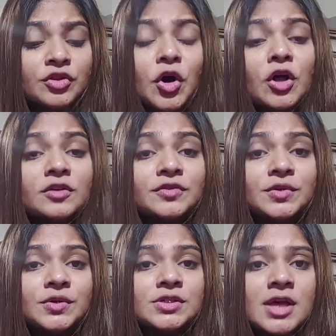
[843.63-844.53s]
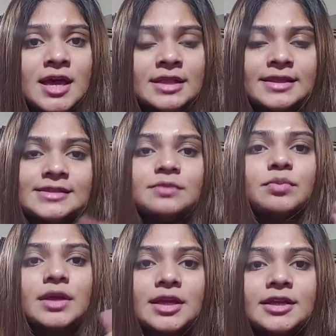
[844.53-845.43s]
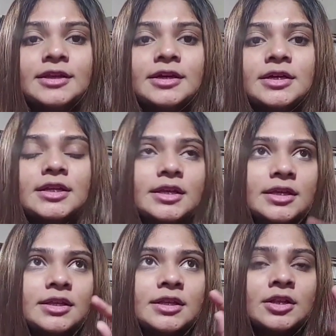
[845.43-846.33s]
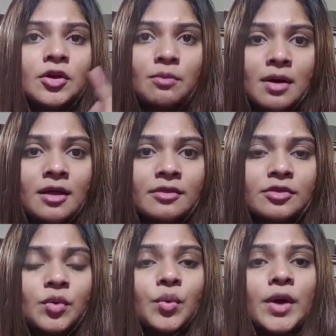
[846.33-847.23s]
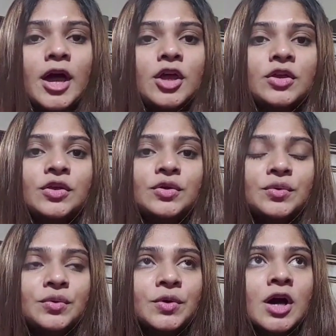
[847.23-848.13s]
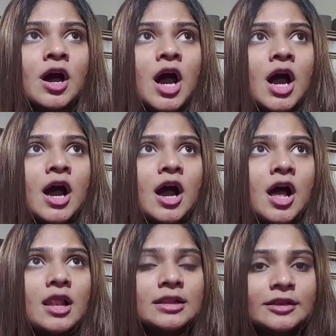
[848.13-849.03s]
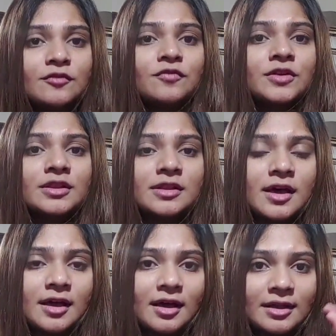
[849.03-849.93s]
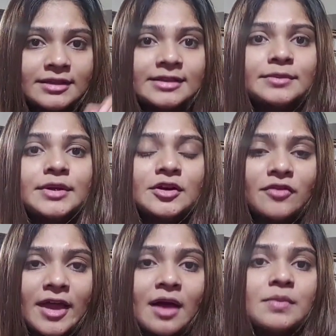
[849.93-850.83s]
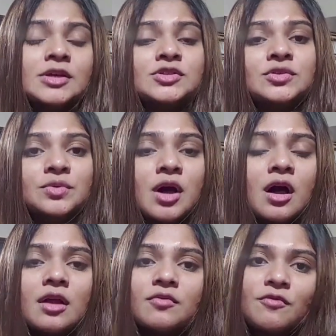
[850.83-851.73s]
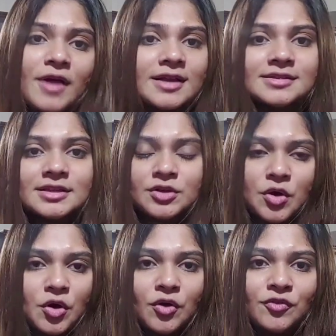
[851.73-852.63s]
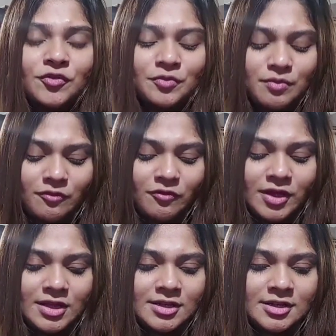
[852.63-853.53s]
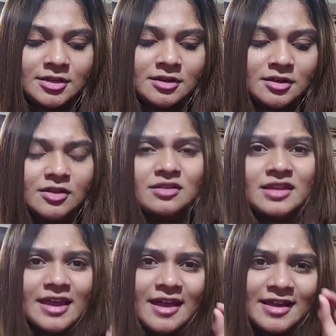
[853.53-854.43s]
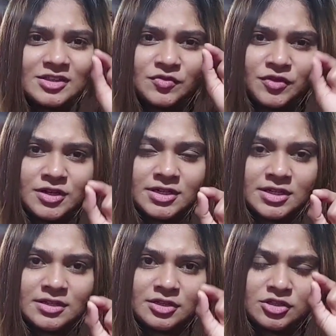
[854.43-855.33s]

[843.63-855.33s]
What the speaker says: with all of those, there's a period in your month where you live with a little bit of hair, because you can't wax it off when the hair is very